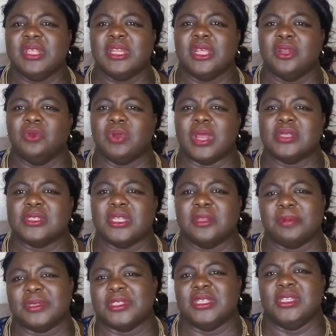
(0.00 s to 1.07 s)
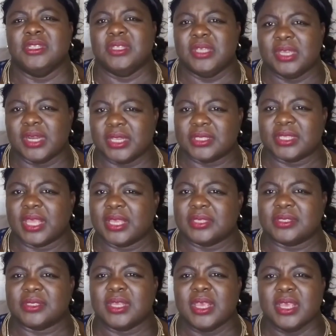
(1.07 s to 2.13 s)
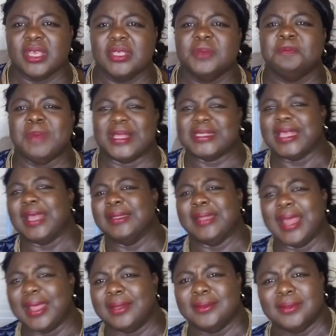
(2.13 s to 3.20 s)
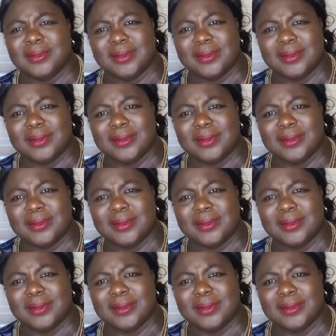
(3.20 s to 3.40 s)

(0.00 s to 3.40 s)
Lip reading: Then they will now say the person is the greatest, is better than.